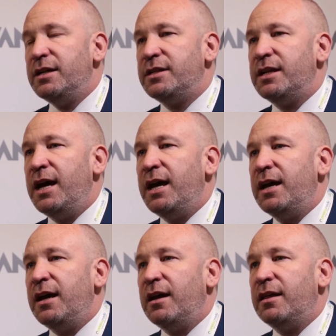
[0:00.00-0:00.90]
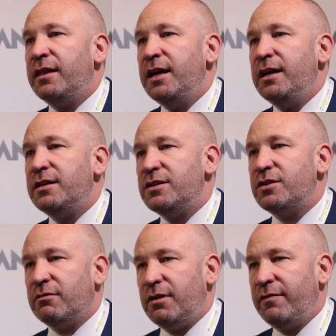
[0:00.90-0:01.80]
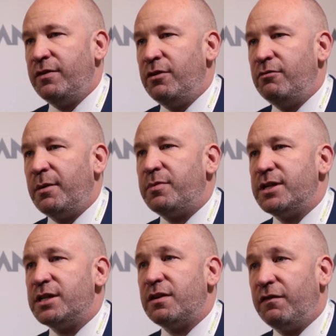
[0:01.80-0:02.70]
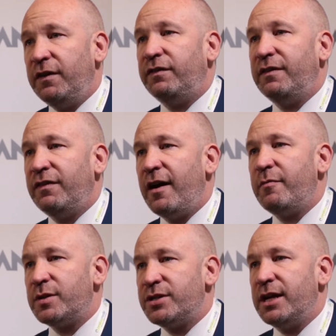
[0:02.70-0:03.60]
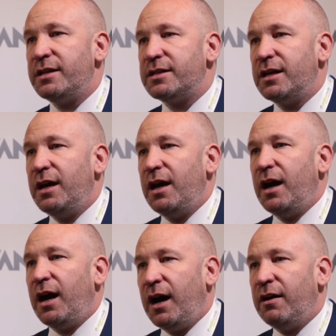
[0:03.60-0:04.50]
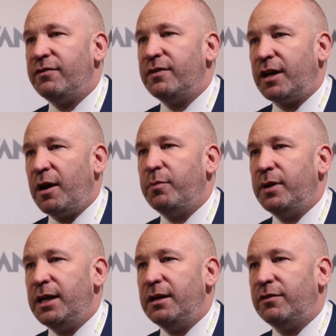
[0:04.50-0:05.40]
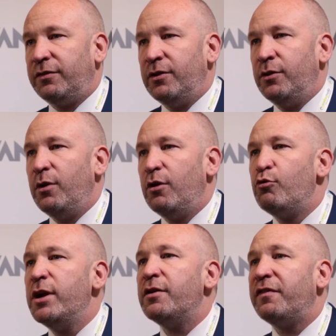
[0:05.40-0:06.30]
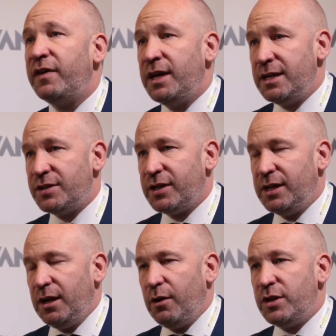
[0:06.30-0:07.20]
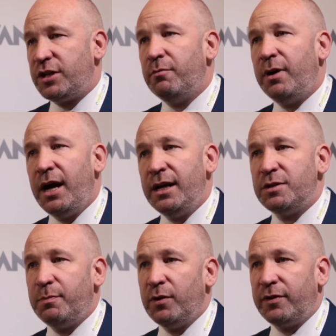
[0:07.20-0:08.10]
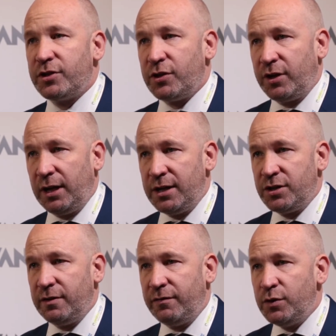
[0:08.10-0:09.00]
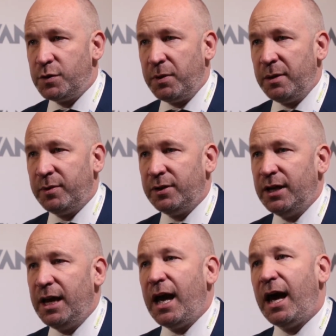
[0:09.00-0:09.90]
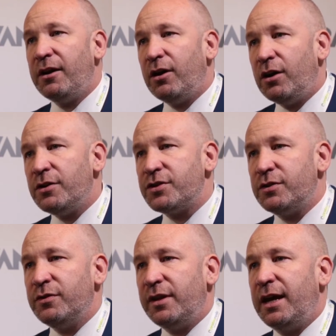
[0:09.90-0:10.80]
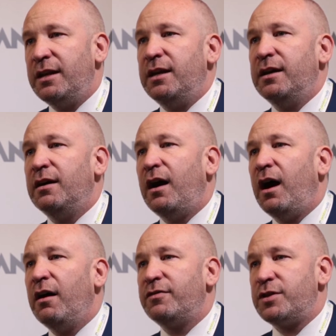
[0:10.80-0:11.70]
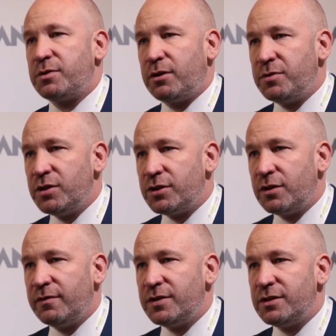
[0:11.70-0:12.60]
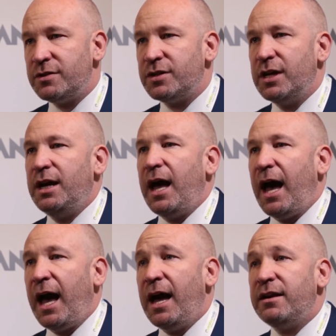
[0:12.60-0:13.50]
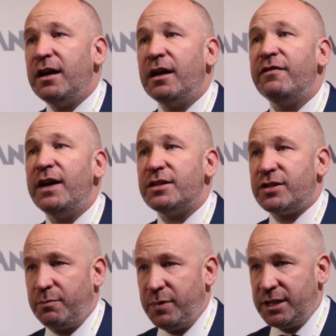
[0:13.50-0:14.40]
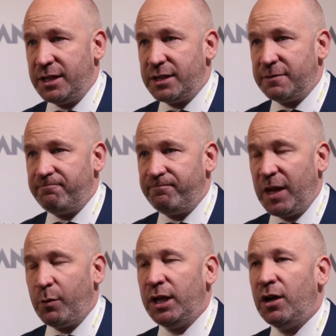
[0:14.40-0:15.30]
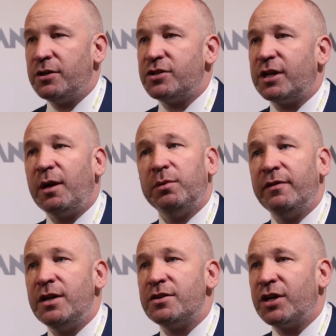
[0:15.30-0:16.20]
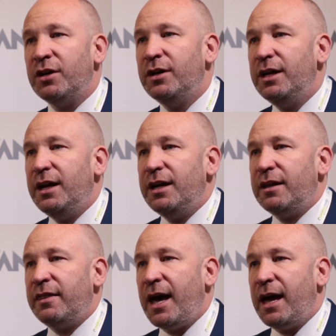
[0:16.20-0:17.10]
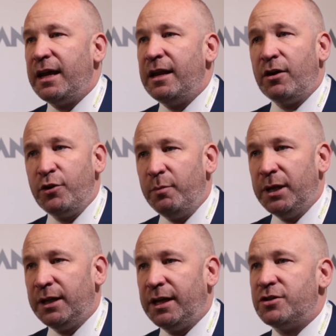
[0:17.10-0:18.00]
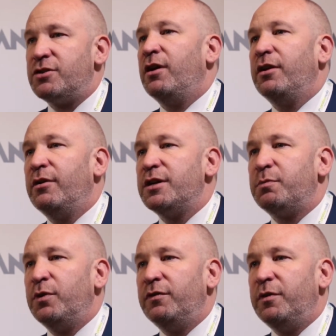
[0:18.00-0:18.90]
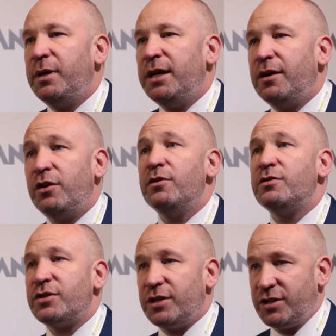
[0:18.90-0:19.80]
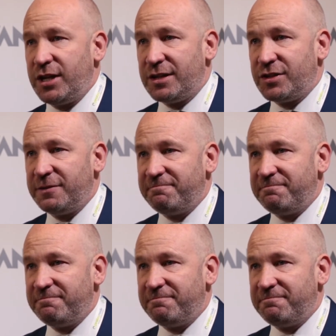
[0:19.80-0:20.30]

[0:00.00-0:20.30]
Today, the digital revenue represents 55% of the company through reader fees, which combines both the circulation of newspaper and also the idea of subscription services and an events business that we launched a couple of years ago that in our new building in Toronto has proved to be a huge success.